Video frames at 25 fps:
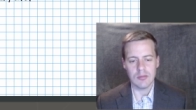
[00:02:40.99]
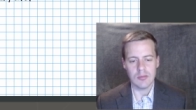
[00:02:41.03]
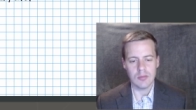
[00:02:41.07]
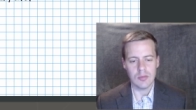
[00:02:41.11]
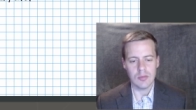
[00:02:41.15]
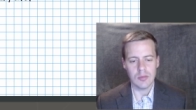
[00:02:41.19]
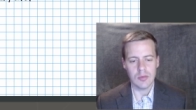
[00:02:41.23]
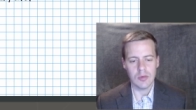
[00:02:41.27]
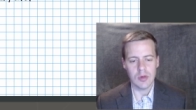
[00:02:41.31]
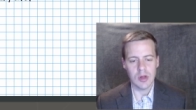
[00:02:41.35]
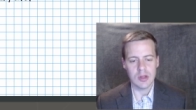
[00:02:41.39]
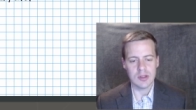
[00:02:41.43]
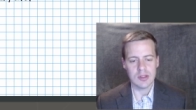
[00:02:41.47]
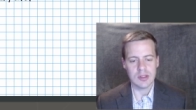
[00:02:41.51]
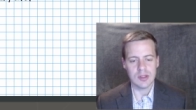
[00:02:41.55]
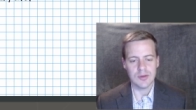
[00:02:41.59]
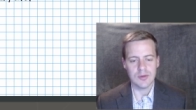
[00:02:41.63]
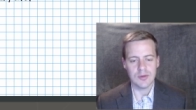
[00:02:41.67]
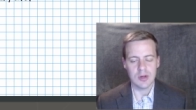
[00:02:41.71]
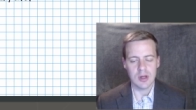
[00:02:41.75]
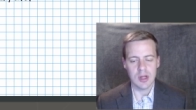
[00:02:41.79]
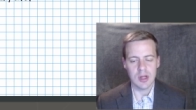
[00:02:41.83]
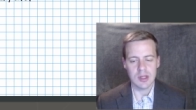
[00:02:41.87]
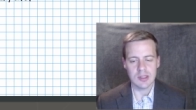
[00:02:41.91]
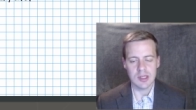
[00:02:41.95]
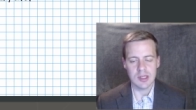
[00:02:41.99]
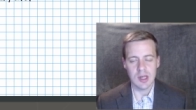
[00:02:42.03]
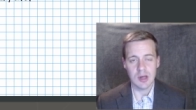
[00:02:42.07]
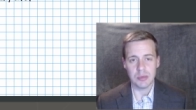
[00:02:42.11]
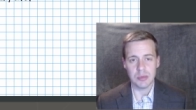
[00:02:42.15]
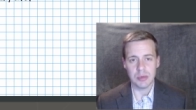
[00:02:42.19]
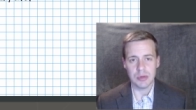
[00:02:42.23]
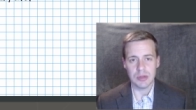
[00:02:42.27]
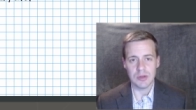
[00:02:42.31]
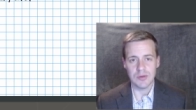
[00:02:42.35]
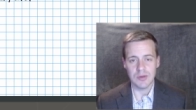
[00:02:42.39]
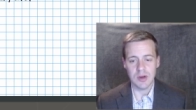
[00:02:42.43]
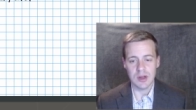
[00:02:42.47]
lots of different kinds of output
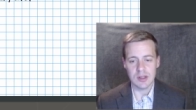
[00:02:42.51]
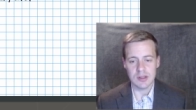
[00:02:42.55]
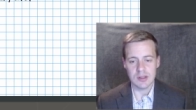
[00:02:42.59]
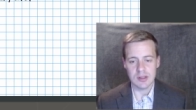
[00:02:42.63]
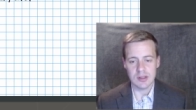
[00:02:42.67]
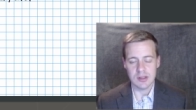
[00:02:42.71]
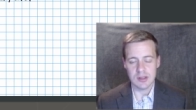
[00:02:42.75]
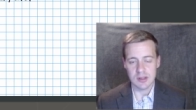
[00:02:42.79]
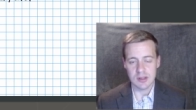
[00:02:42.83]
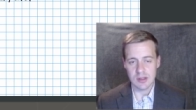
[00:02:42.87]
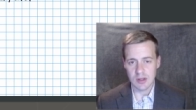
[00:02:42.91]
devices.